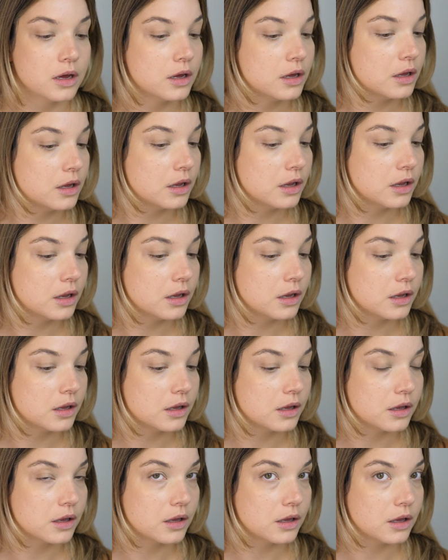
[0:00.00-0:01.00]
Oh,
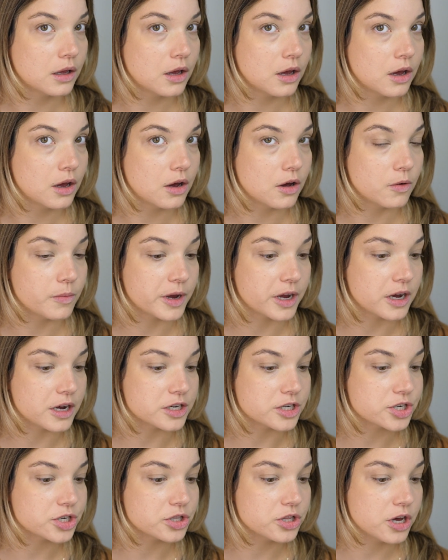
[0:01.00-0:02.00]
Oh my
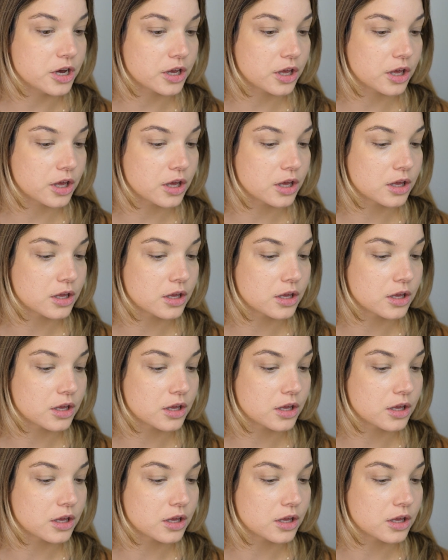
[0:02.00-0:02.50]
gosh, look.